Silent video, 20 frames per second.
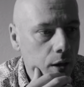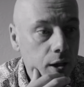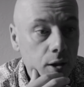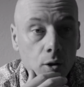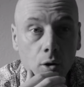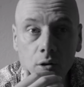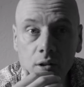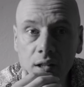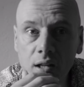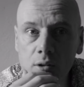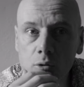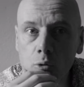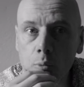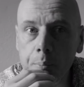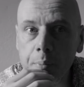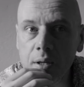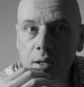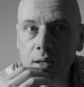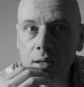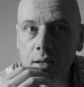in order to
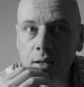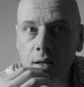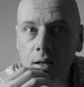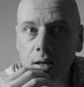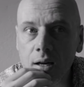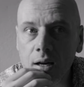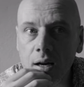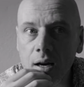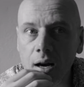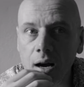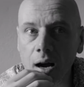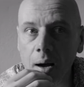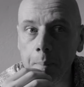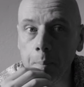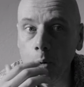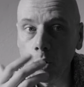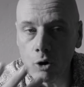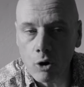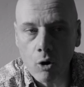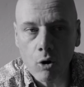be
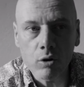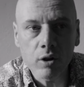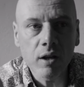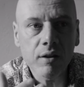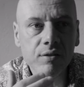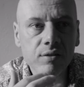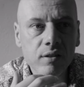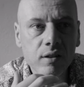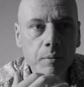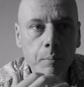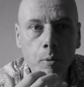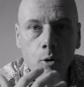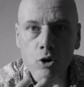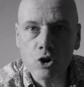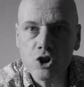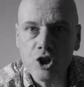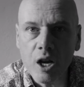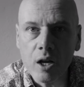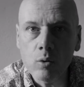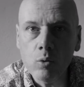more honest,
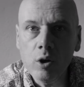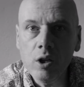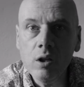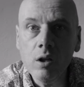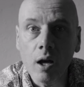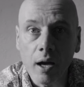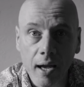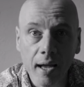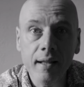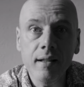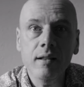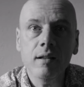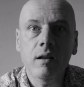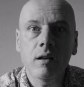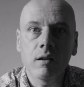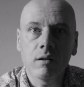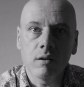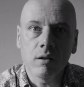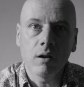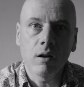more genuine, and
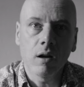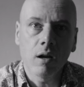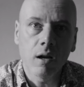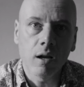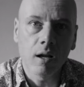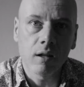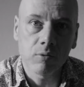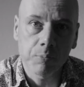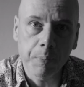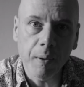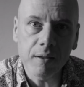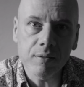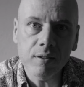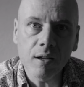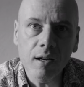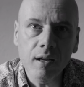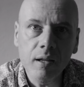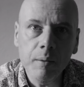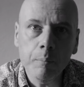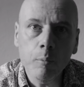
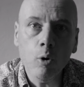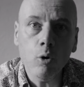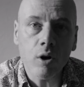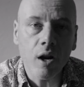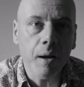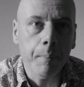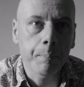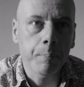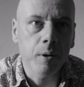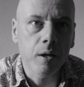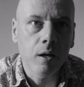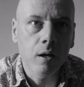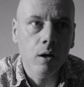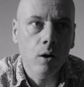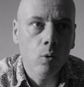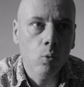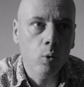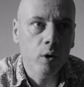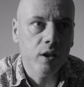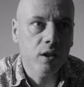especially more happy
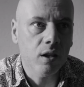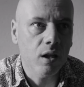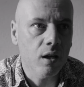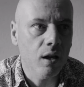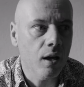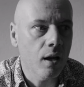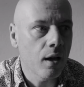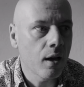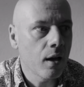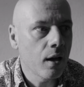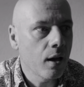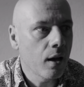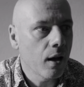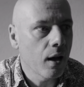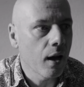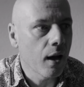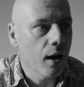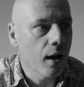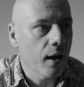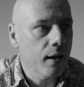with
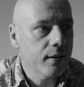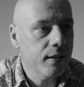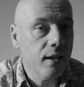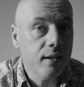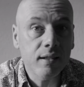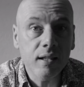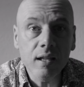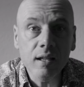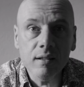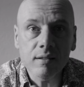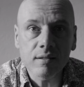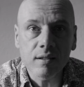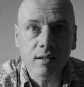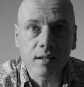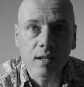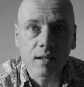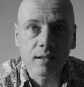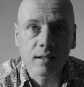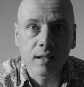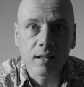the things
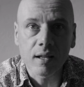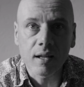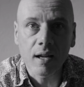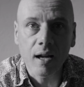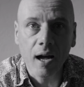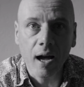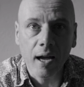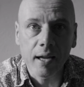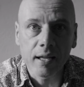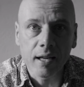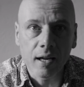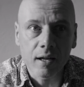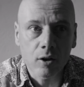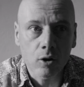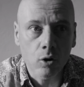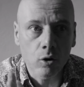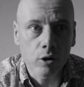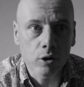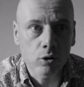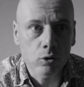that I
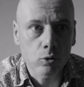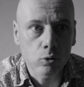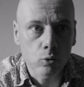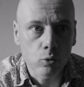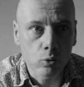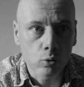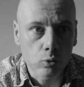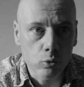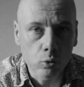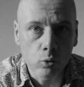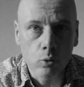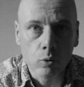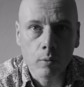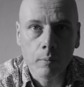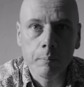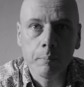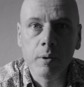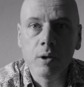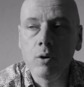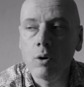am going to do,
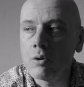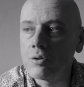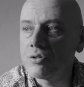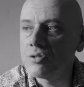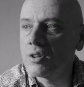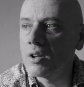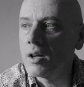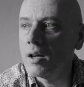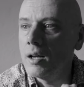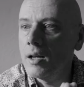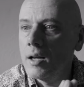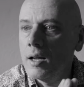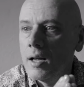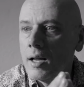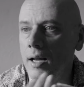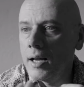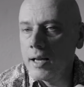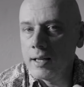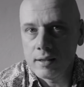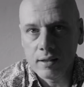because
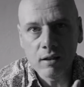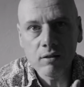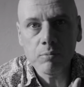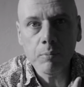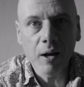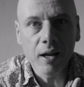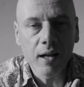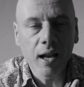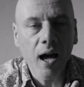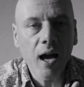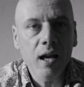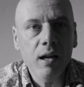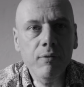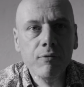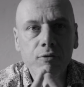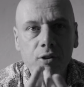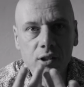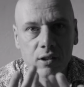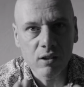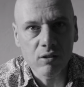it is my
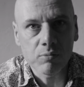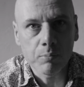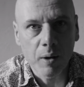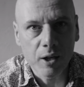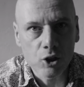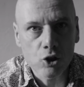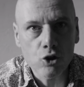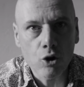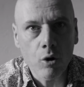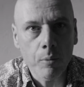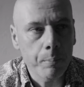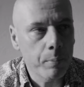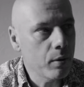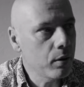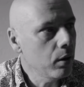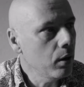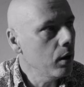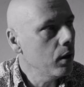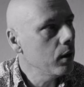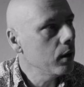life, it is my job,
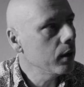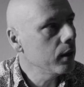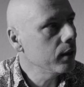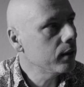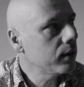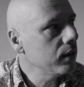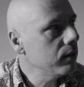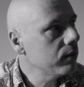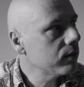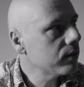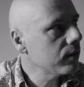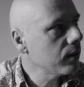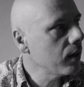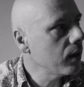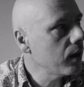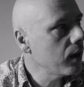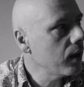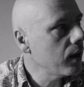it is